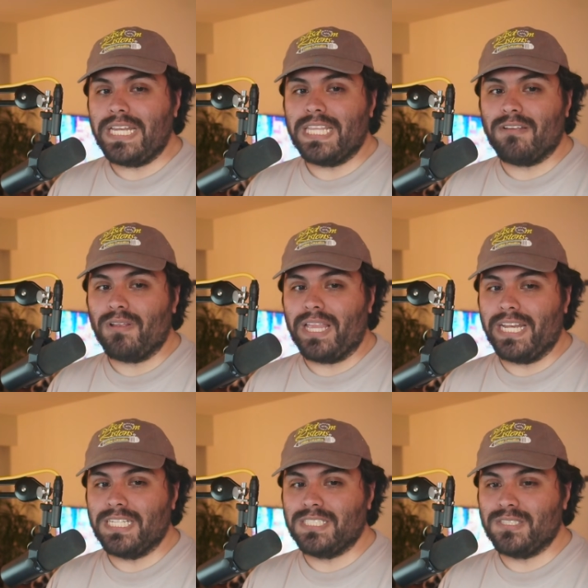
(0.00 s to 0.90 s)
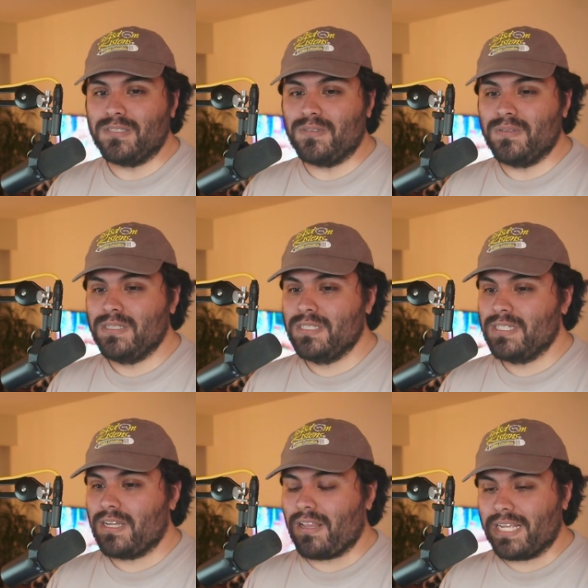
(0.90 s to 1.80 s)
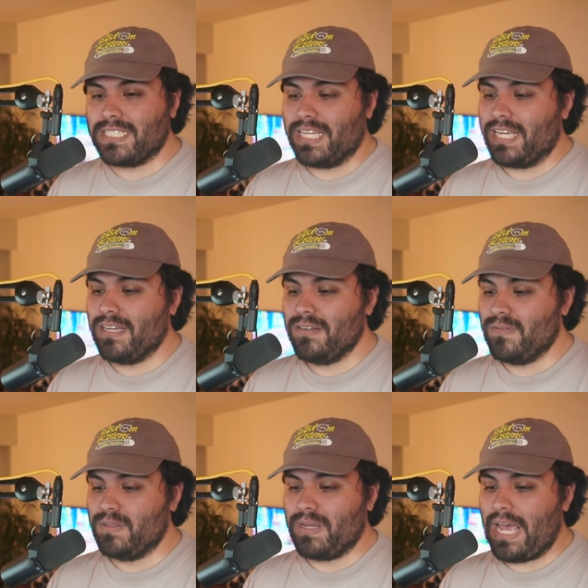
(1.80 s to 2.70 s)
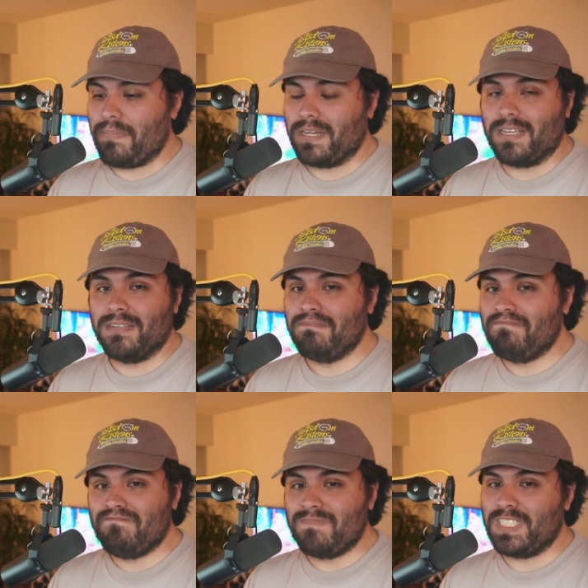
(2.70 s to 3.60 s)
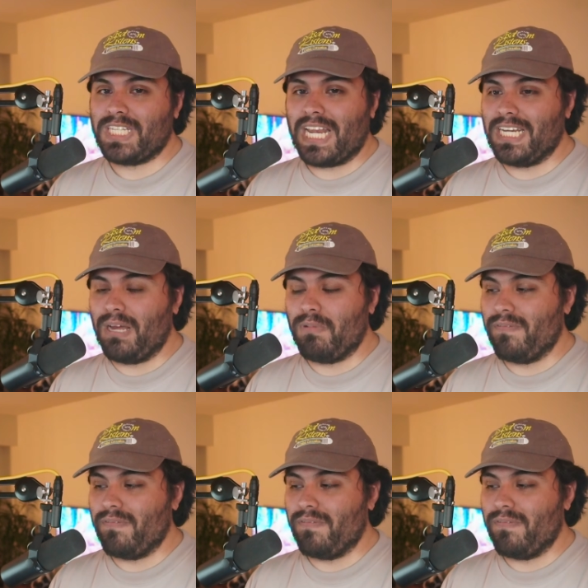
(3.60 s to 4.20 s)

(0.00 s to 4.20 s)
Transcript: anything related to collecting, we'd be happy to chat it up.